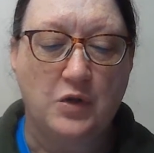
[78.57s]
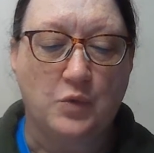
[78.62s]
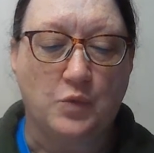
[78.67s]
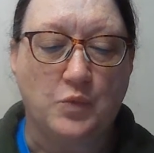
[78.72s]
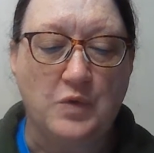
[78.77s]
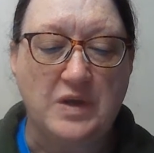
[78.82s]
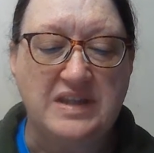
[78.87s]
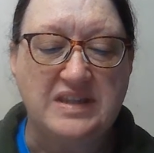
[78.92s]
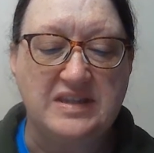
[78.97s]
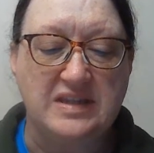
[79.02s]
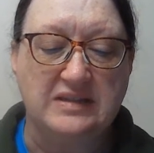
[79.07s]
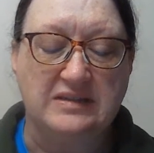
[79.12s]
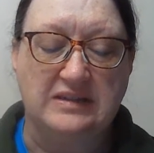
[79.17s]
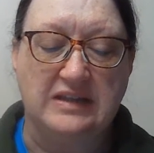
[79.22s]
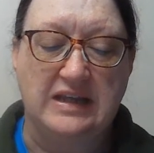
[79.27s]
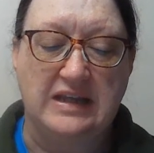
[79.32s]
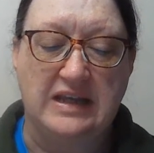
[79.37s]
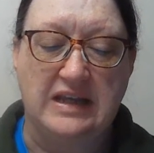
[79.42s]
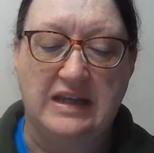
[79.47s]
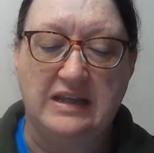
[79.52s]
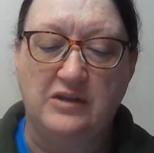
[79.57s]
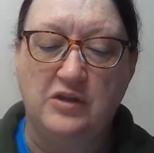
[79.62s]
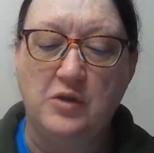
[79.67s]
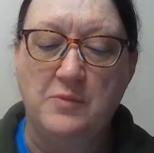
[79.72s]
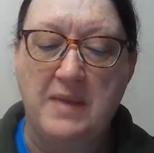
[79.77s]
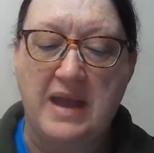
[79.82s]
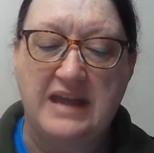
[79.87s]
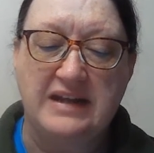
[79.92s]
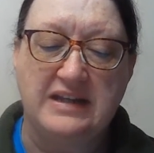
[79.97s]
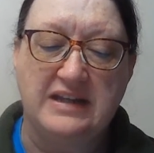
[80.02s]
Recently, in
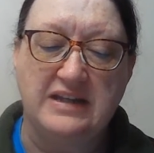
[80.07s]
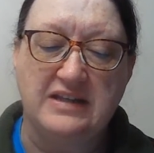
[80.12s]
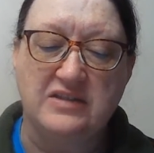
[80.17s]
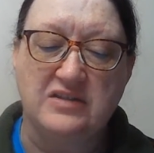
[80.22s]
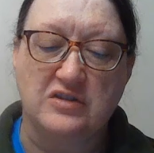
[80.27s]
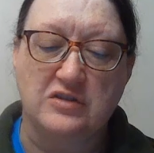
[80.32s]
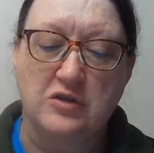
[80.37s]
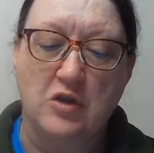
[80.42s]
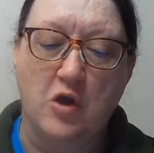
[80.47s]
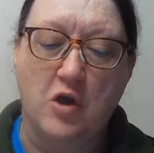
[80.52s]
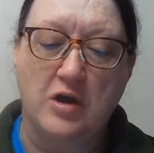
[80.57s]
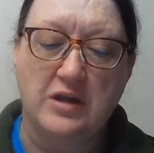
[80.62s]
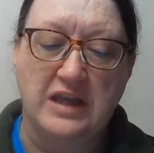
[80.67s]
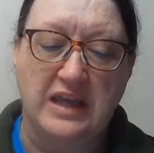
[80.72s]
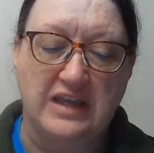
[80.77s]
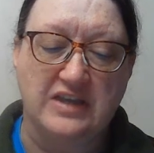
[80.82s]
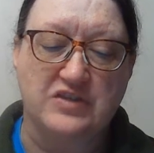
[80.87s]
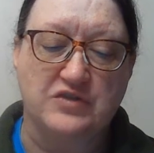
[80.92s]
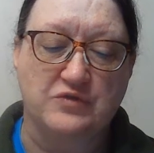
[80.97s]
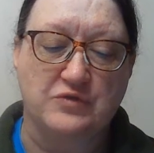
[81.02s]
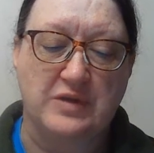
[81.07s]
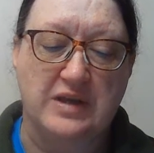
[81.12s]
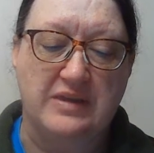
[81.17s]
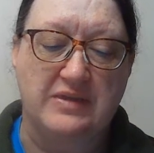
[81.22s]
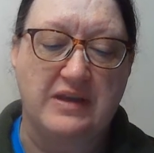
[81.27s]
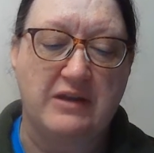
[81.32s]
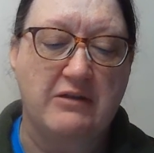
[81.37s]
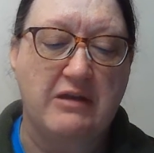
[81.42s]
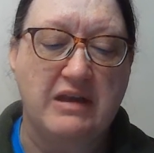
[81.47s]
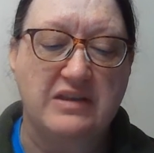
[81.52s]
humanity's long history,
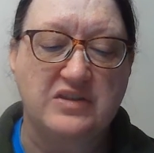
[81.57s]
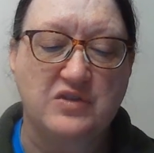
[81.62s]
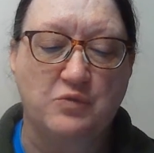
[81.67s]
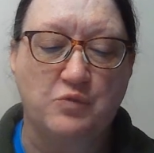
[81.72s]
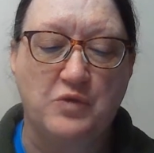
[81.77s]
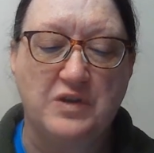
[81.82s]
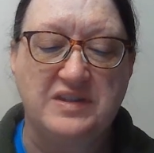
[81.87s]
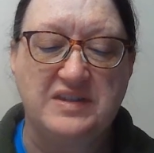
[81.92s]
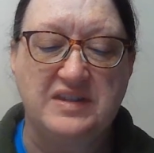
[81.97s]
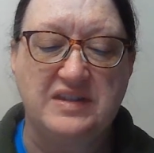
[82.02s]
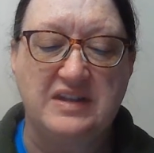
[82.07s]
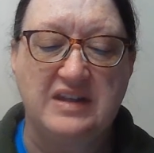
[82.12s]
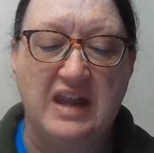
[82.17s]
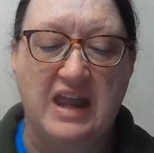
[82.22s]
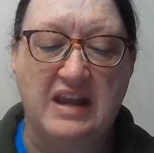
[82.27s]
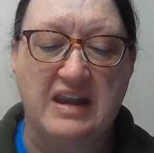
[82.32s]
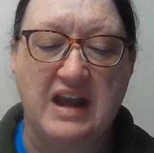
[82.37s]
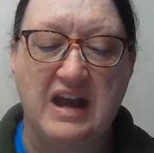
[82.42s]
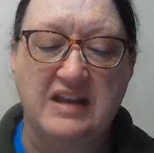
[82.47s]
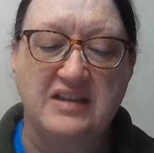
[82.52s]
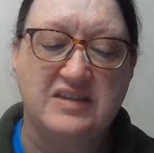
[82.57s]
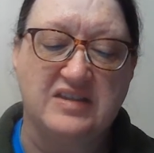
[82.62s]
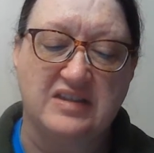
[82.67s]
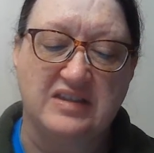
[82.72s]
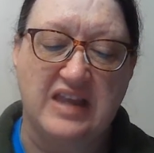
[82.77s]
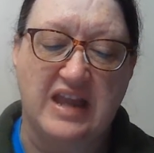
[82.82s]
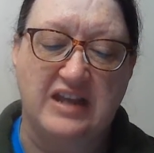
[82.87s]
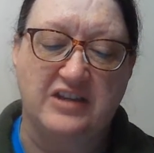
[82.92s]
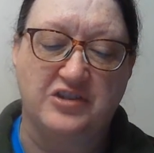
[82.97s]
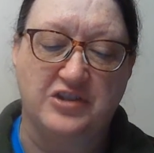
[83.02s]
there has arisen an
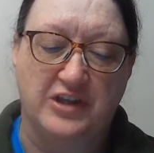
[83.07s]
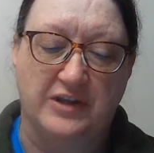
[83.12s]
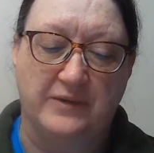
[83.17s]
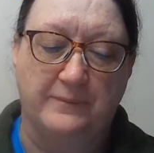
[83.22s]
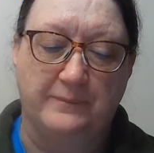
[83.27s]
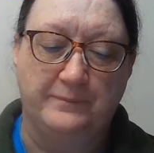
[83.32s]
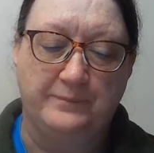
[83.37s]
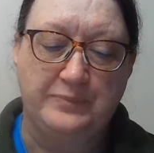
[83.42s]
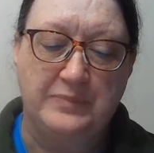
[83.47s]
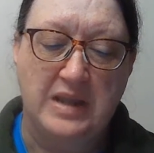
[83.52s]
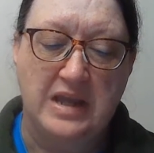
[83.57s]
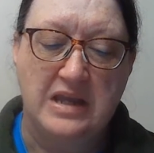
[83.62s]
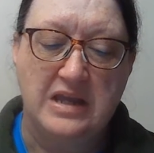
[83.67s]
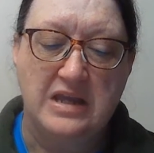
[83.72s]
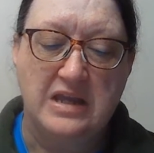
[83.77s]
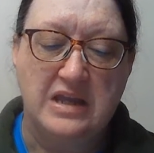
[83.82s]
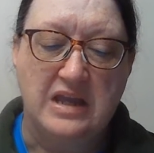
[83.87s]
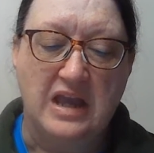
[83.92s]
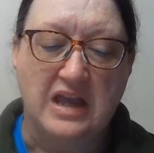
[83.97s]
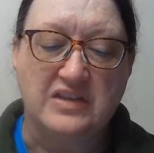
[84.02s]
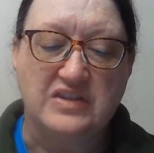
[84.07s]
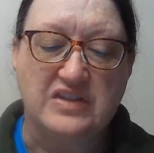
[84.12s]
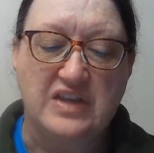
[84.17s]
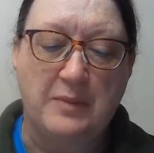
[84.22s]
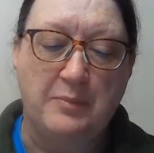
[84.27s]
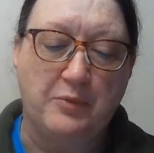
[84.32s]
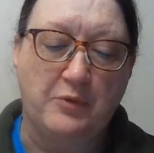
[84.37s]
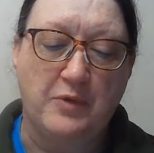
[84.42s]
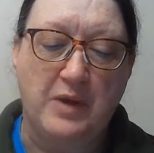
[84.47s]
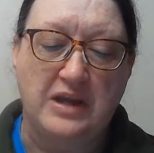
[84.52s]
isolation, a
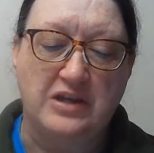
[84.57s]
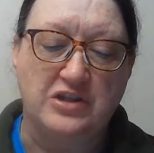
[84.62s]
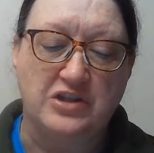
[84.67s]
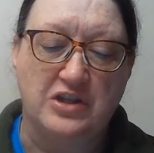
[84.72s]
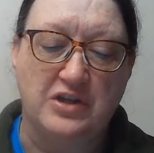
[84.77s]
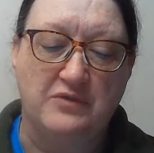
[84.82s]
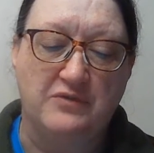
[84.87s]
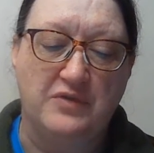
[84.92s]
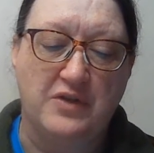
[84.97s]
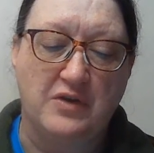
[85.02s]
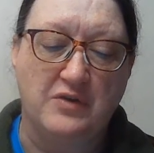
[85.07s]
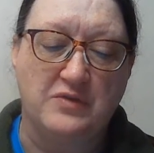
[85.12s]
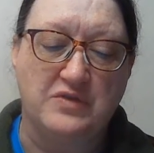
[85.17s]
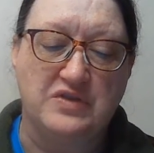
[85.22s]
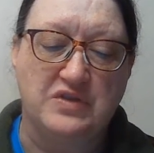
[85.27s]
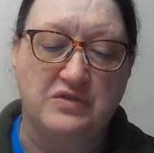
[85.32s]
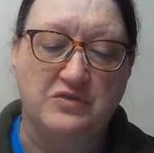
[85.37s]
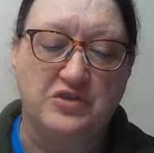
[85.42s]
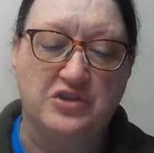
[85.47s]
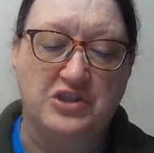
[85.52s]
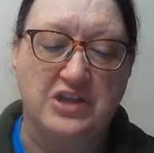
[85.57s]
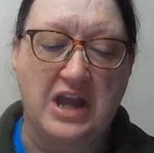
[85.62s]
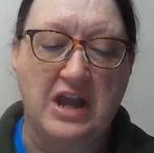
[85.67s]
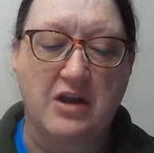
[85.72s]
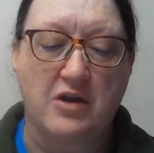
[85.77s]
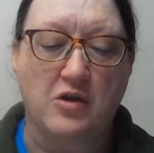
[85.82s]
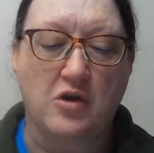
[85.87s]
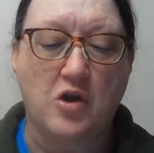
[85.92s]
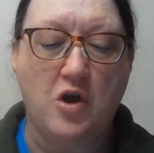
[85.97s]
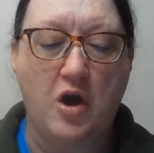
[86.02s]
separation of those who
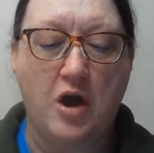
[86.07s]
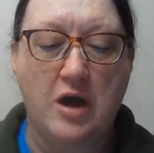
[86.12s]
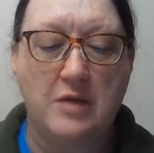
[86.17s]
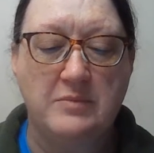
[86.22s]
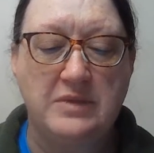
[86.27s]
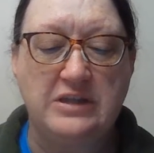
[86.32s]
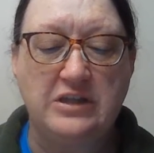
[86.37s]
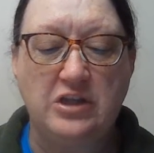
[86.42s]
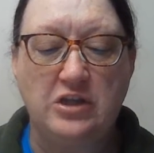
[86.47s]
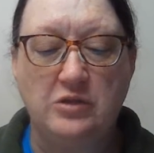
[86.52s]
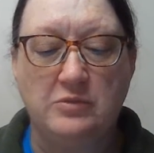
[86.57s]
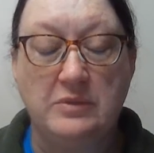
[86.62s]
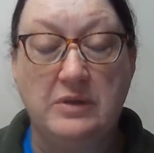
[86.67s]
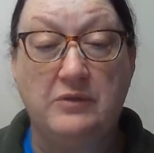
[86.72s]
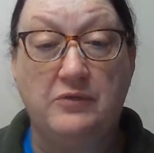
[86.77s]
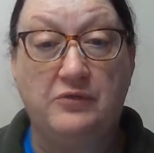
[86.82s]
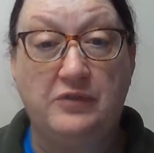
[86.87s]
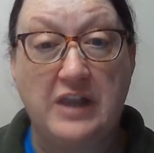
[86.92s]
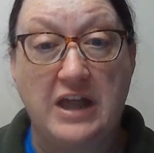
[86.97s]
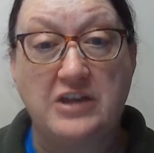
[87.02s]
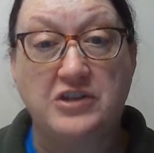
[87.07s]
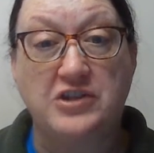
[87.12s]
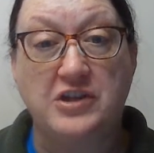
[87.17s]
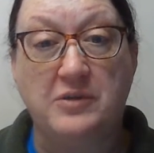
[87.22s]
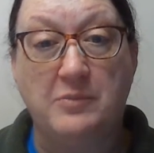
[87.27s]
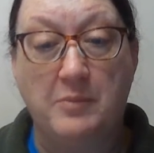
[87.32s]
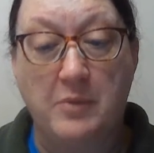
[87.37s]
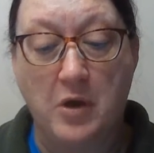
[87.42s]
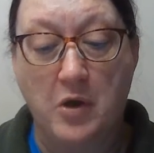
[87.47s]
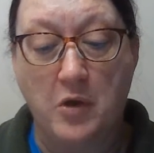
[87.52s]
share common human flesh
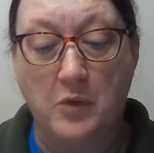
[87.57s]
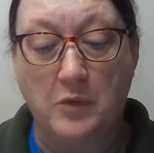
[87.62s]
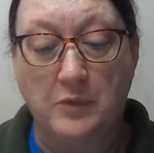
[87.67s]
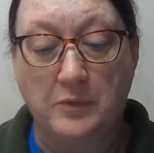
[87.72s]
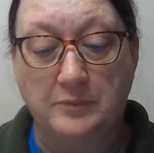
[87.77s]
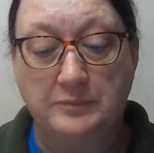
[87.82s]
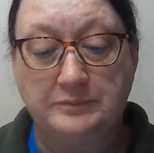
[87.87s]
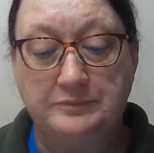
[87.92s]
and bone.